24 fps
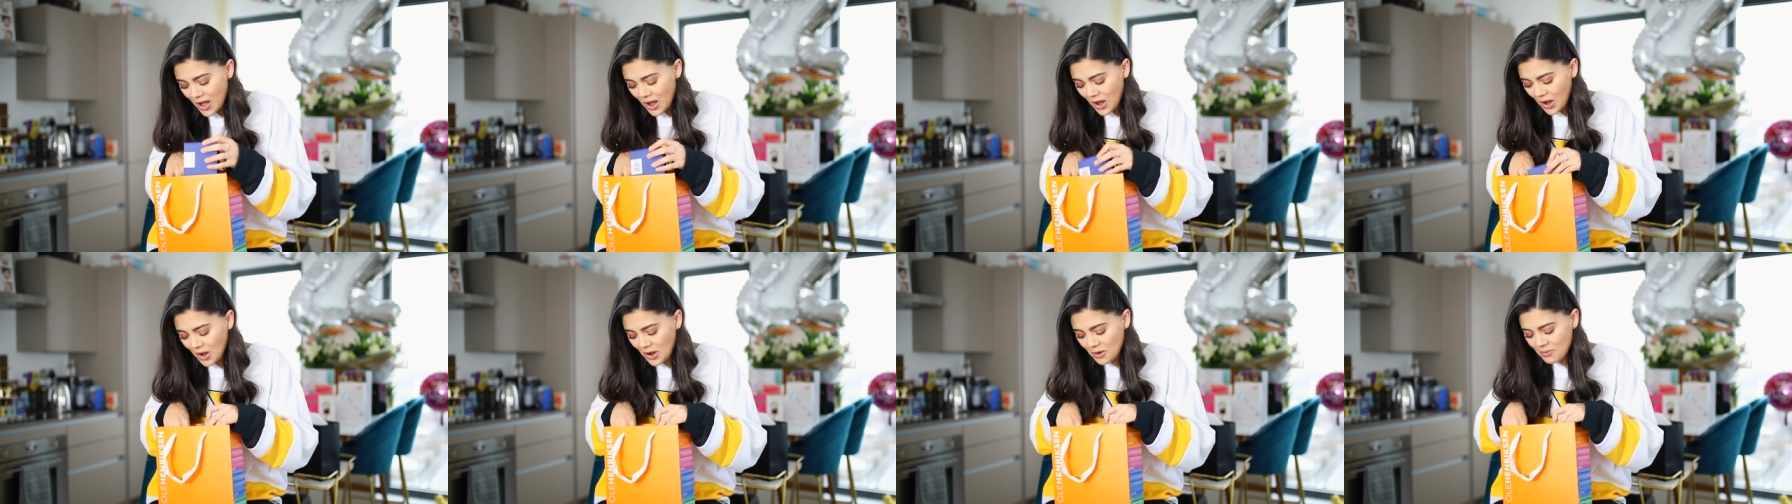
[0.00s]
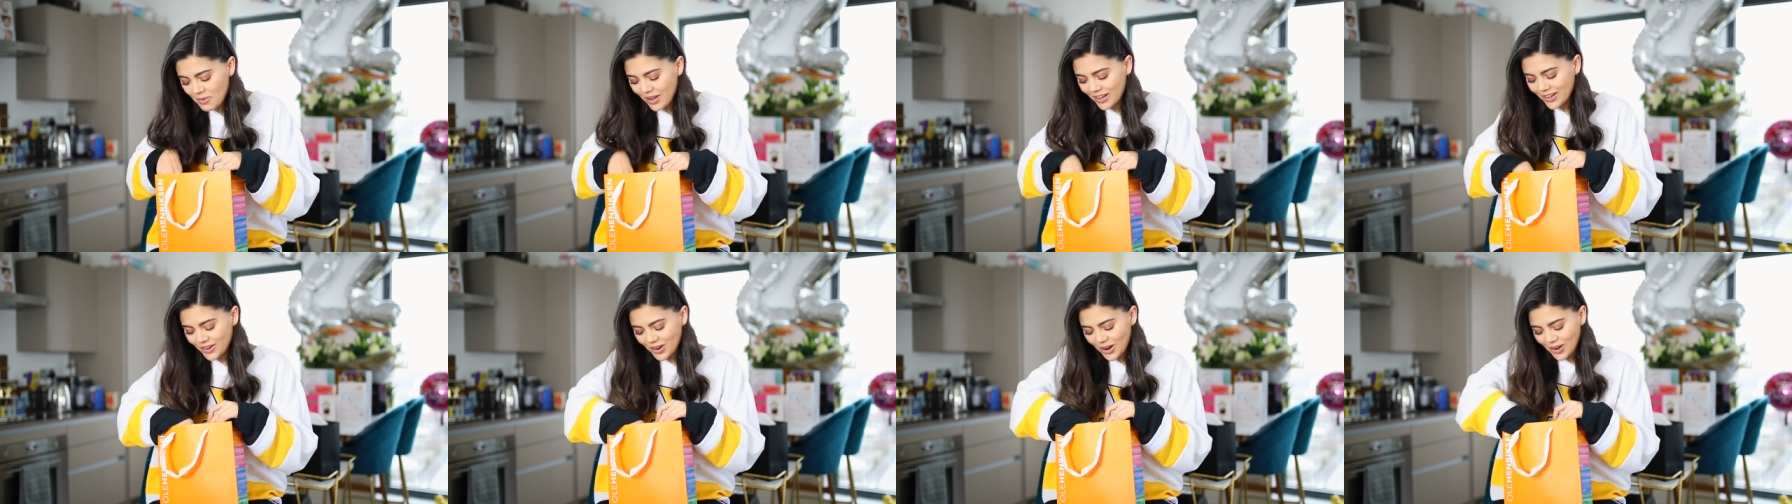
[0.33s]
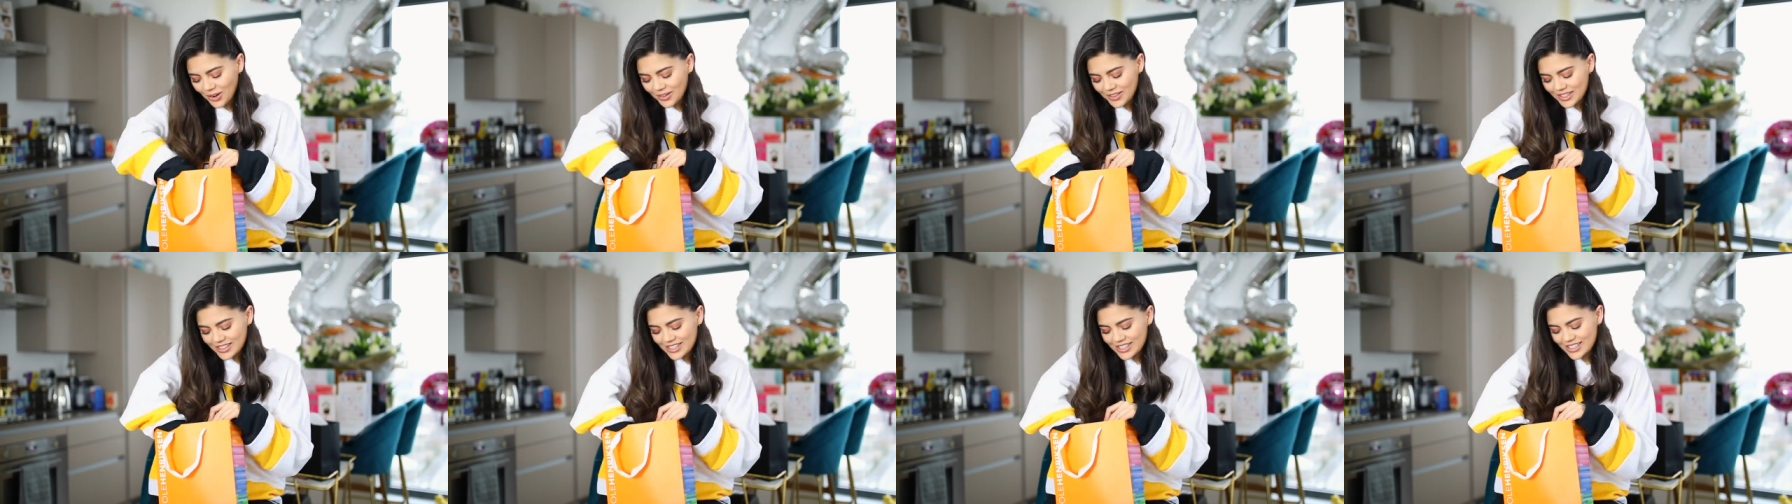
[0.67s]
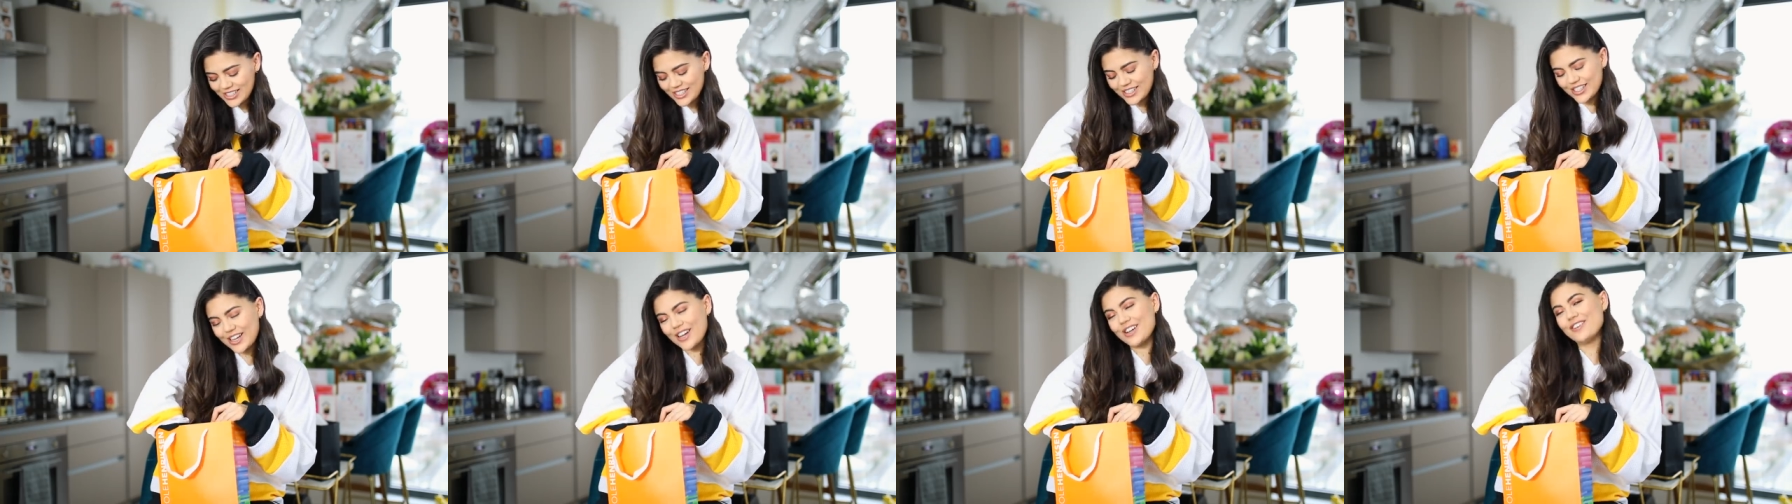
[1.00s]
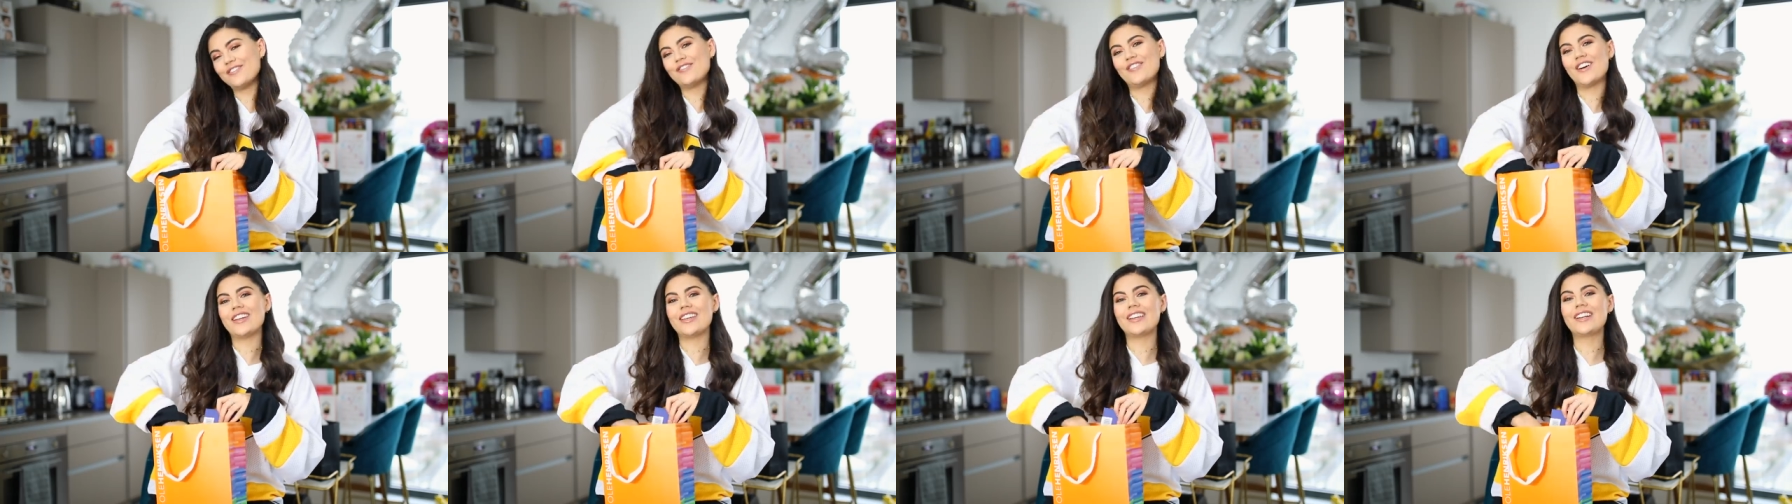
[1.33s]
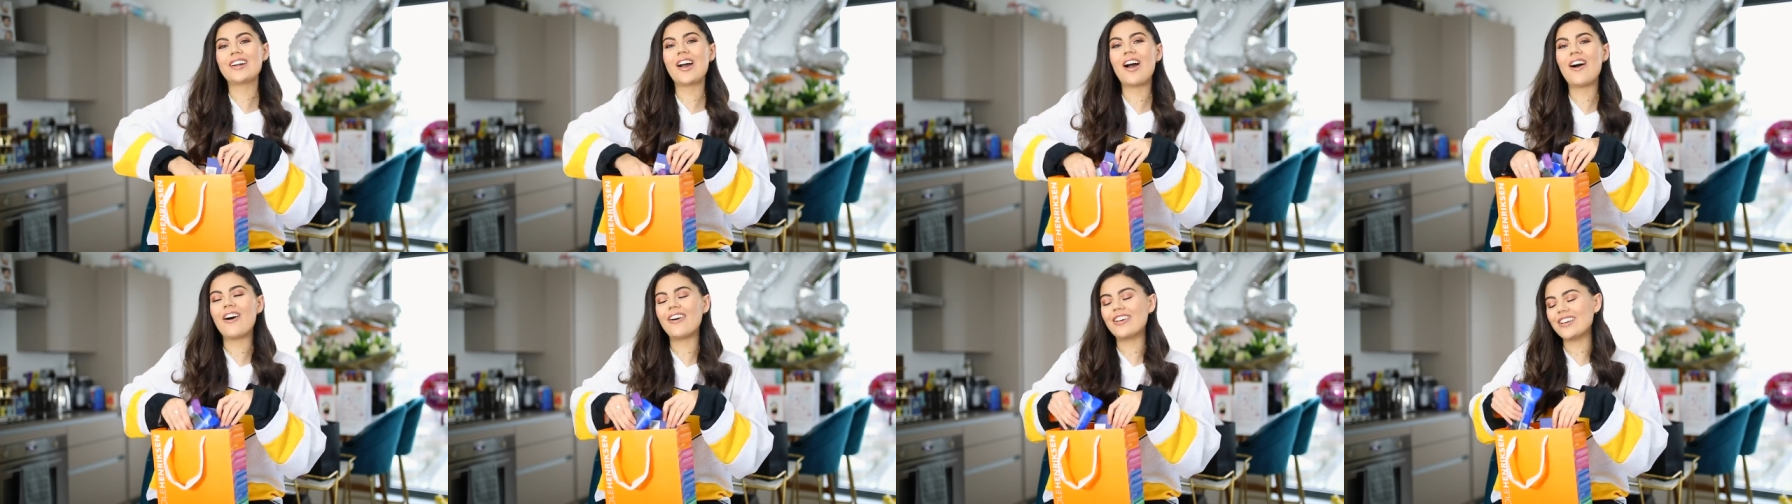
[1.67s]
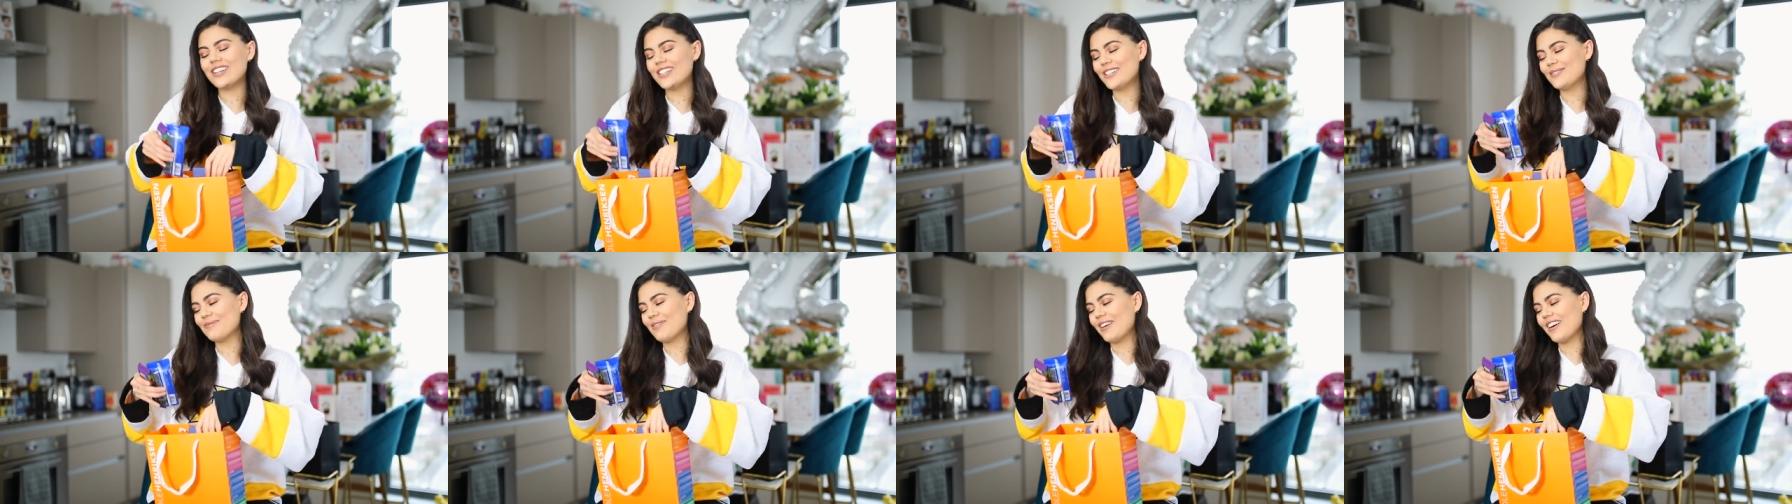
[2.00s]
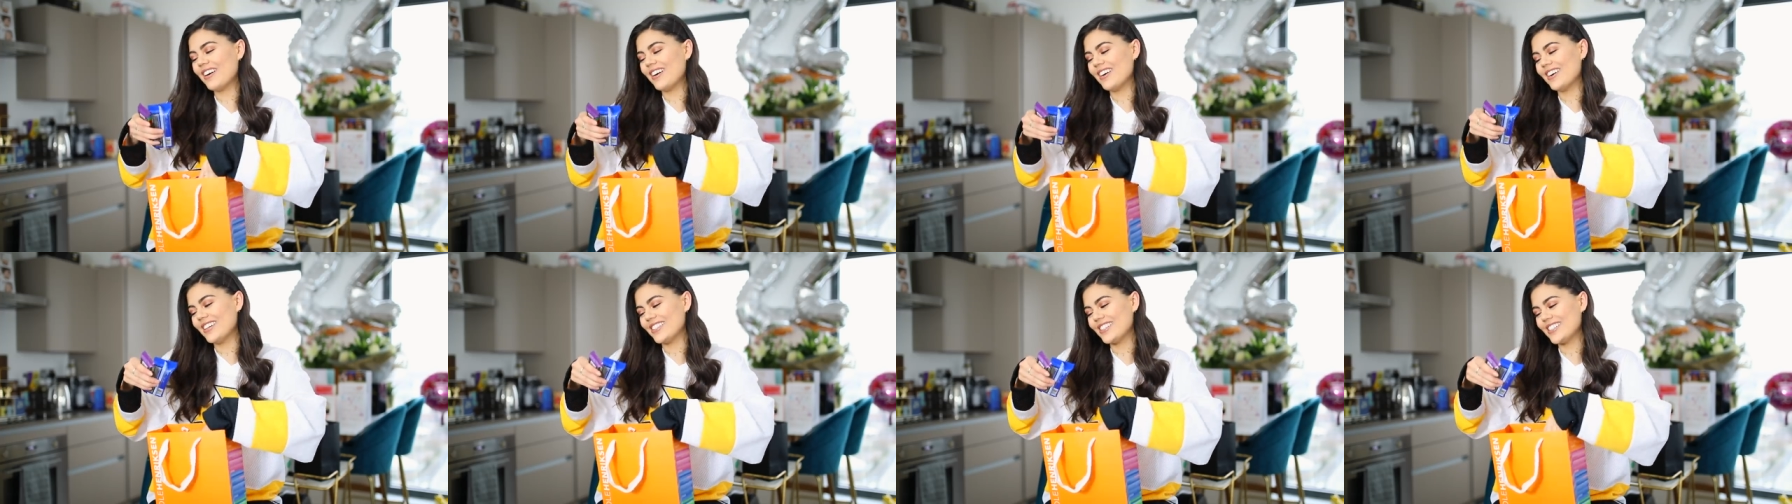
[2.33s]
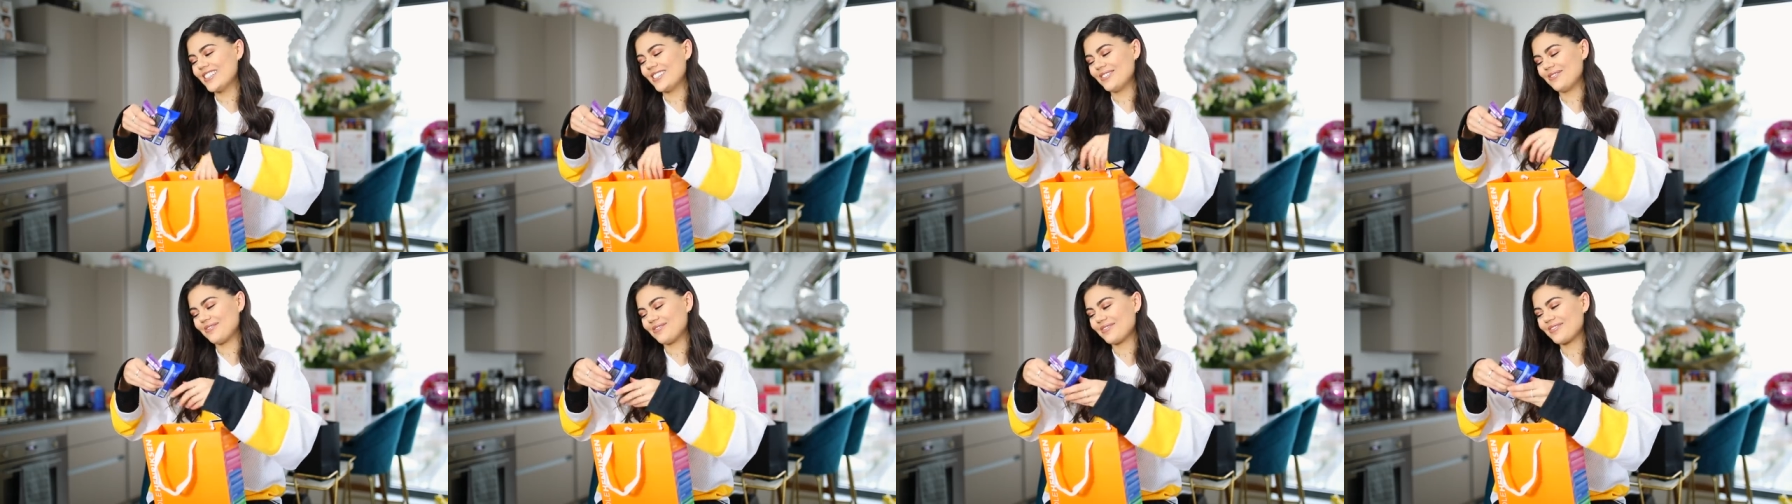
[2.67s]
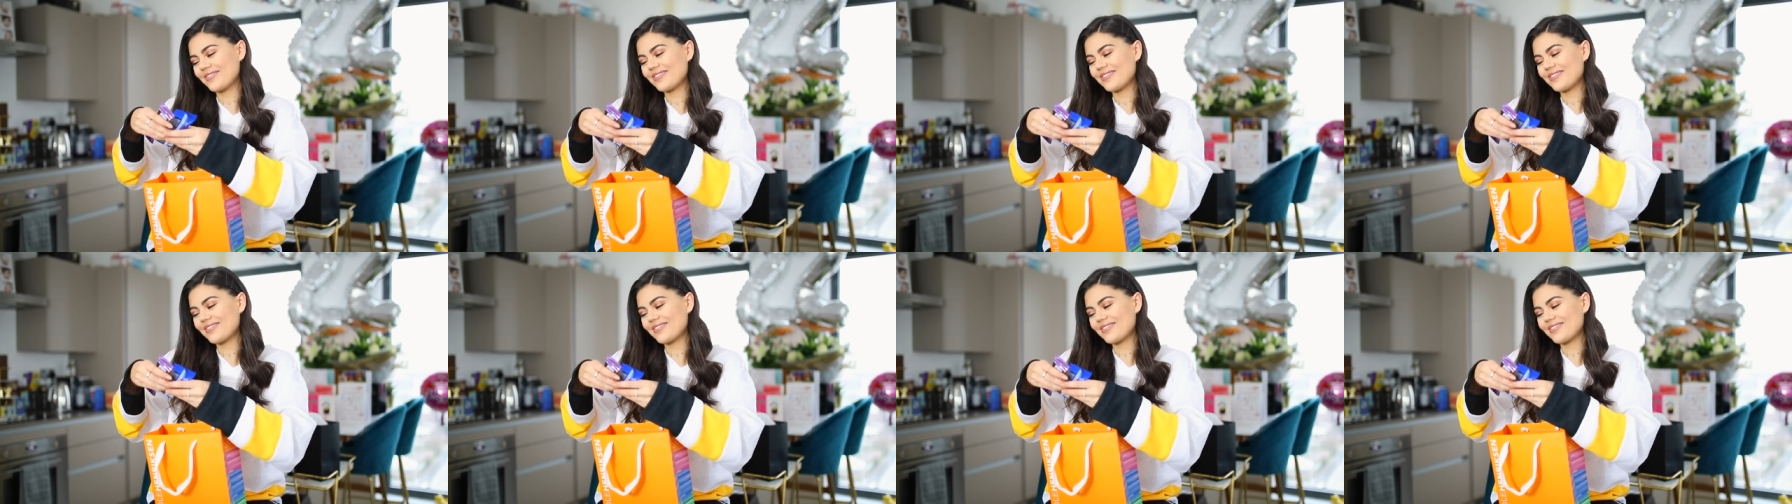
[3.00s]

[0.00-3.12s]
Oh my God, oh, this is so funny. Kind bars.